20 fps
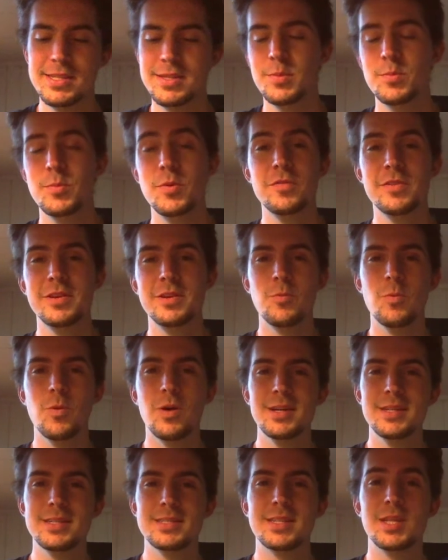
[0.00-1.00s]
the movie
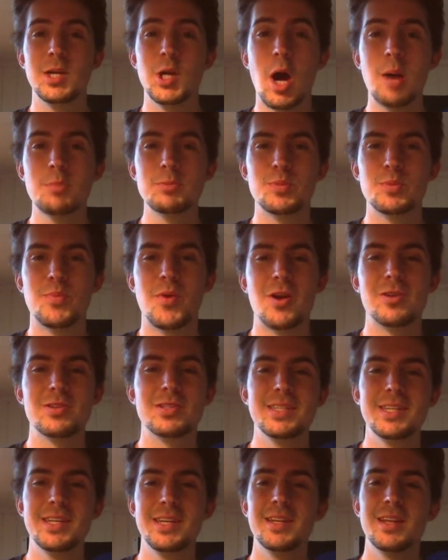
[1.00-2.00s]
was the Gom Jabbar
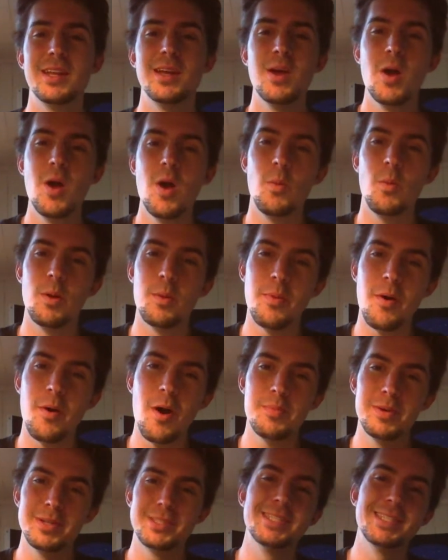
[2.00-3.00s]
scene where Paul
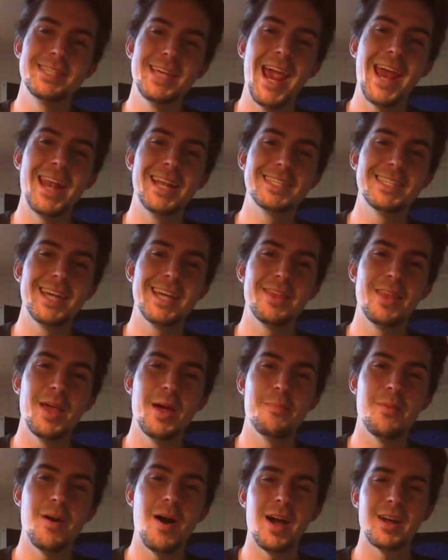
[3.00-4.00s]
puts his hand inside
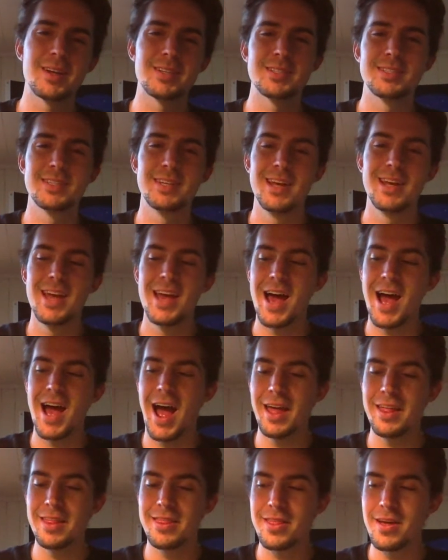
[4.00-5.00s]
that box.
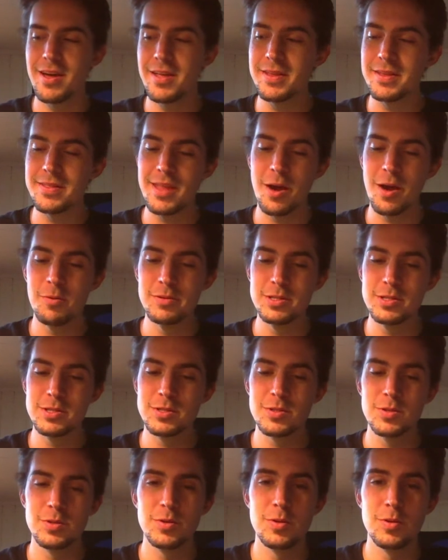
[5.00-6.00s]
I thought that
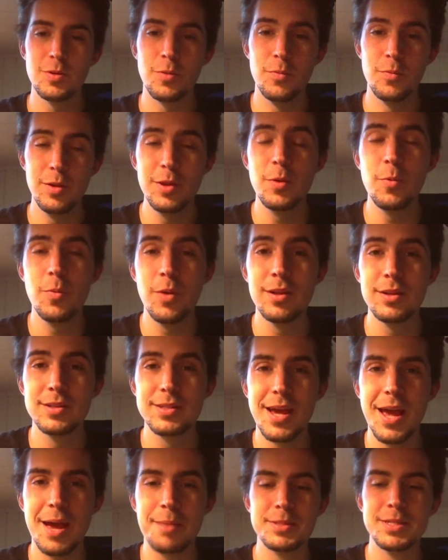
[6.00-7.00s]
was really well
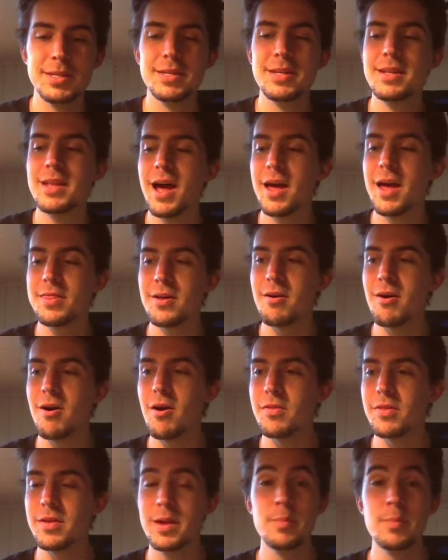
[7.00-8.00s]
adapted. I thought
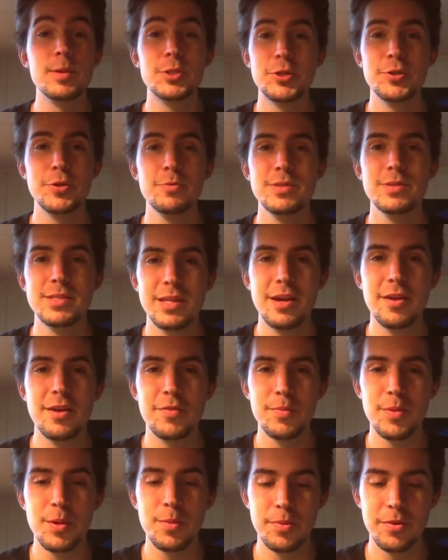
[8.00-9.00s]
all the imagery was there
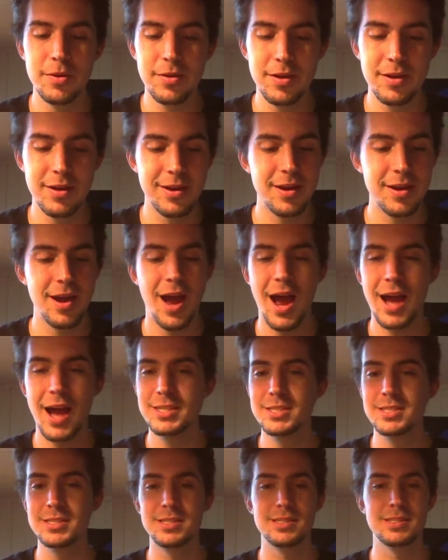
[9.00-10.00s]
from the book. I
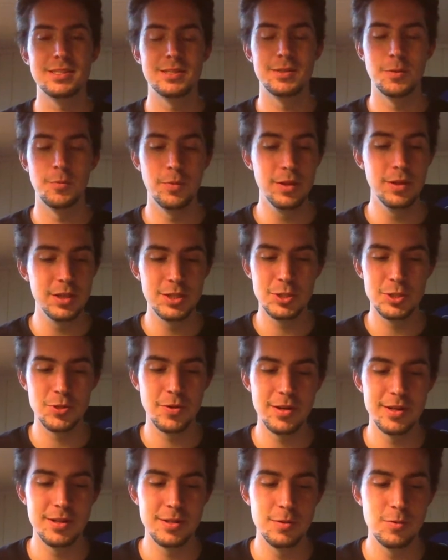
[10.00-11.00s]
just really
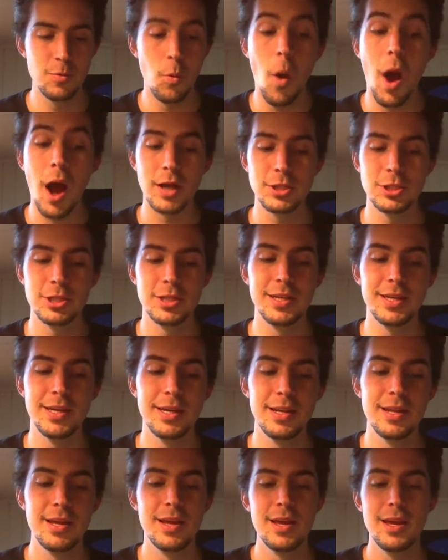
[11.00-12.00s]
enjoyed watching
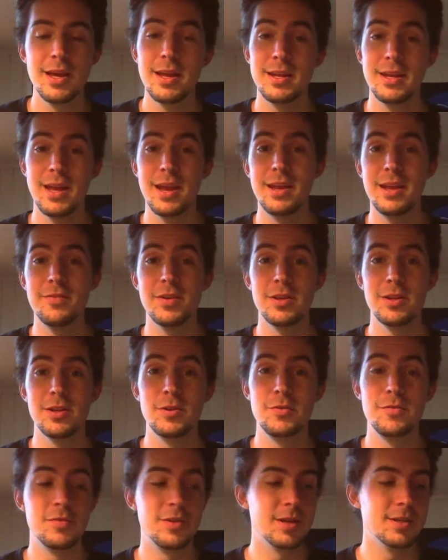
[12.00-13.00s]
it. Denis
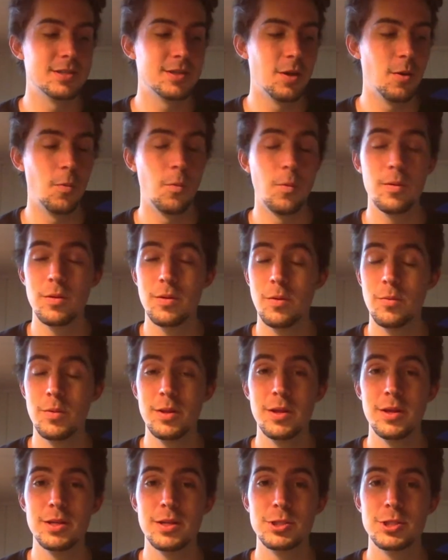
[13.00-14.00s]
Villeneuve does a
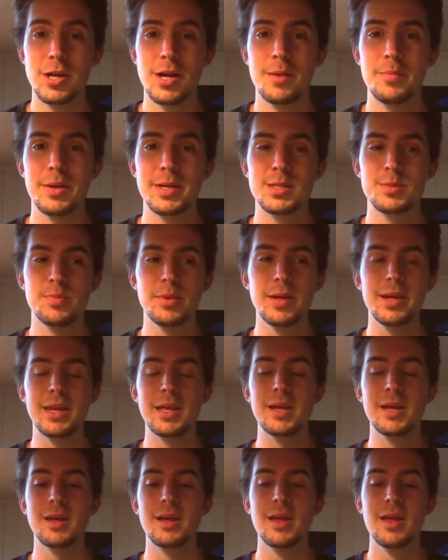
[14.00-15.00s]
really good job
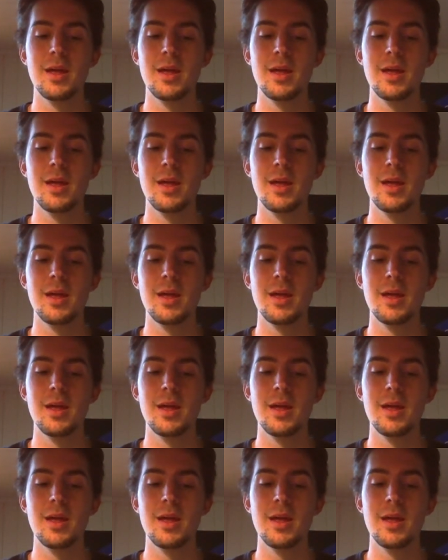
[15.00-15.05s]
explaining